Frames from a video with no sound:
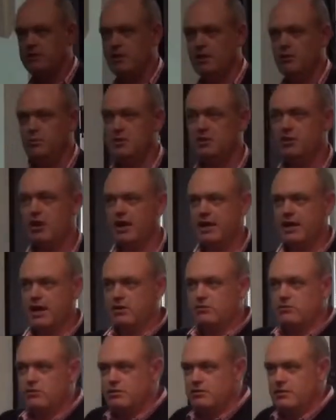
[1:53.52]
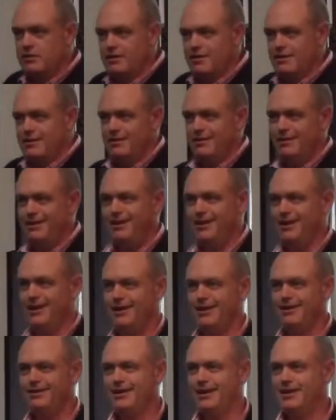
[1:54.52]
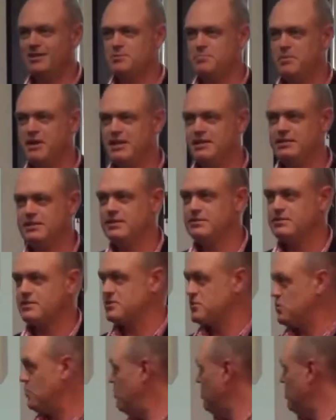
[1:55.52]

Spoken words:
with 900 spinning disks,